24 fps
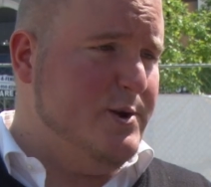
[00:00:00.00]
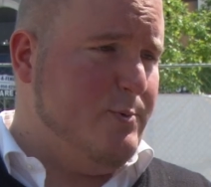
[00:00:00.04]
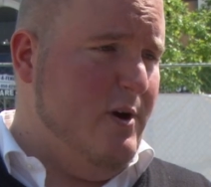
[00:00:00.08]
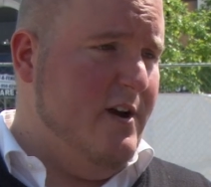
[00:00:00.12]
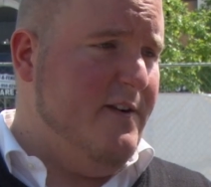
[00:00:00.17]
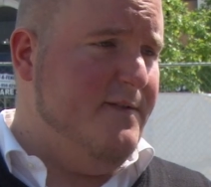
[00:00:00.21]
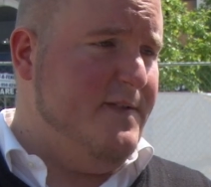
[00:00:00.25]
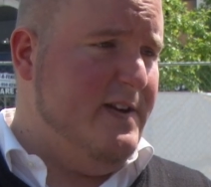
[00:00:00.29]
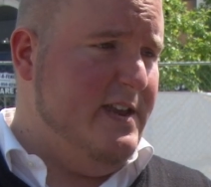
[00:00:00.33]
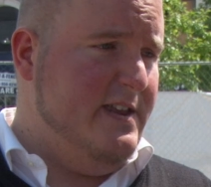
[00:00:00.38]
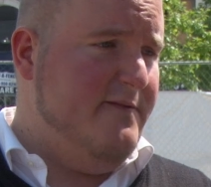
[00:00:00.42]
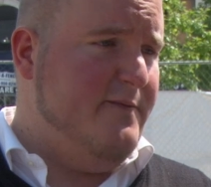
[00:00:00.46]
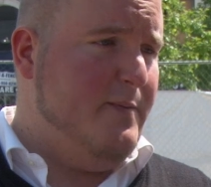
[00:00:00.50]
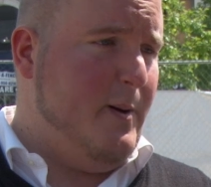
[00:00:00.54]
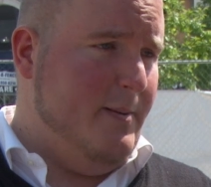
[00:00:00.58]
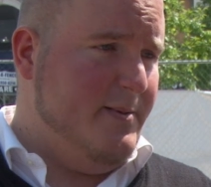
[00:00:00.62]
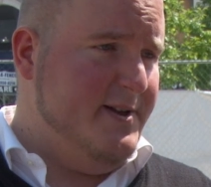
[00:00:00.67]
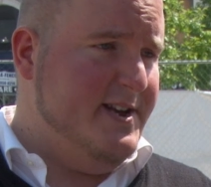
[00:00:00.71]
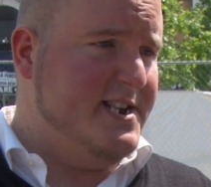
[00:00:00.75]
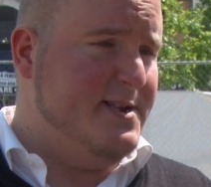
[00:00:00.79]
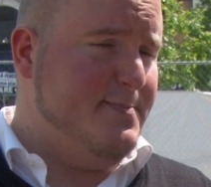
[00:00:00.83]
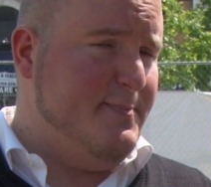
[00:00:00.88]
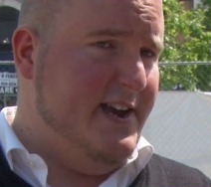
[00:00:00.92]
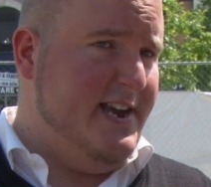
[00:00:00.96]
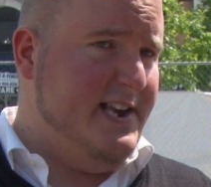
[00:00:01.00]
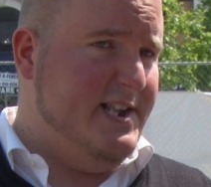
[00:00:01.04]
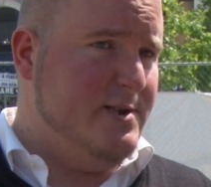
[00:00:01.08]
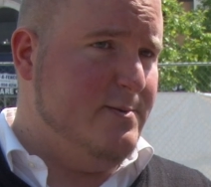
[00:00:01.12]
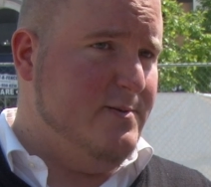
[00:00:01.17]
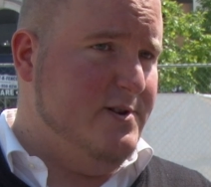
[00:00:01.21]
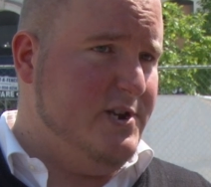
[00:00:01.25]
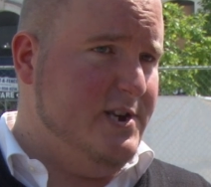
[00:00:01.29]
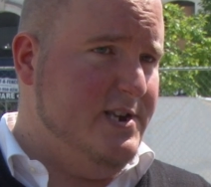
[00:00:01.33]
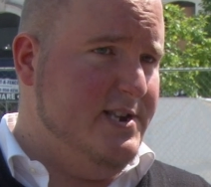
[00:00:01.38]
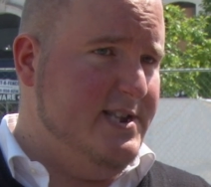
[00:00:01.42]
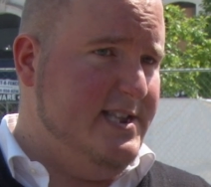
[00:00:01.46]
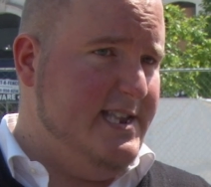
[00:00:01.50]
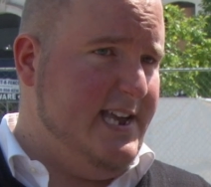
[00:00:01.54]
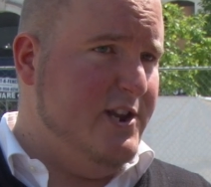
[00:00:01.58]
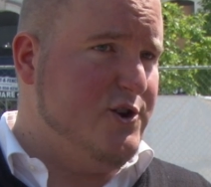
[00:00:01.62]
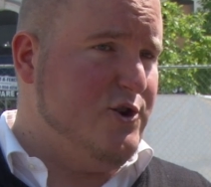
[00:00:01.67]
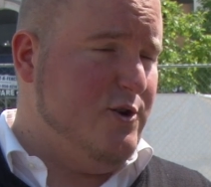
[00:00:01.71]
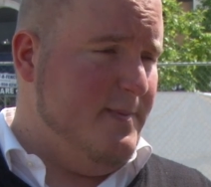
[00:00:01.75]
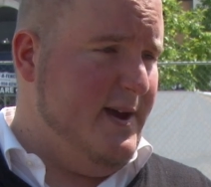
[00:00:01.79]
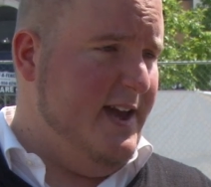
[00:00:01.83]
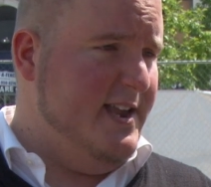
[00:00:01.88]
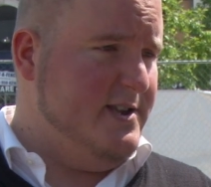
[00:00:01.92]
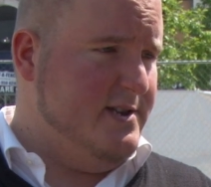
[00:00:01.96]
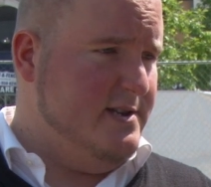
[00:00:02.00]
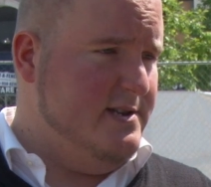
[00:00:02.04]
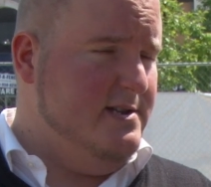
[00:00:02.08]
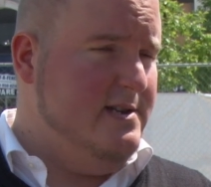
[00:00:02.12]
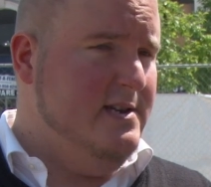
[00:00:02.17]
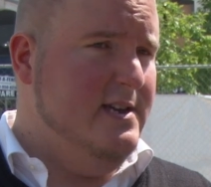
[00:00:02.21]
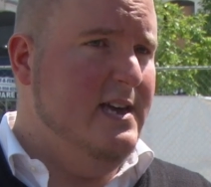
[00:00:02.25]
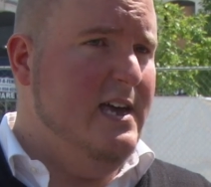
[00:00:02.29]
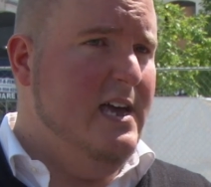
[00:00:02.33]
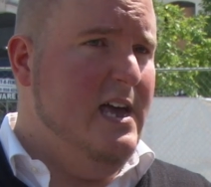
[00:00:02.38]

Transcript: square feet of public space, which is detrimental.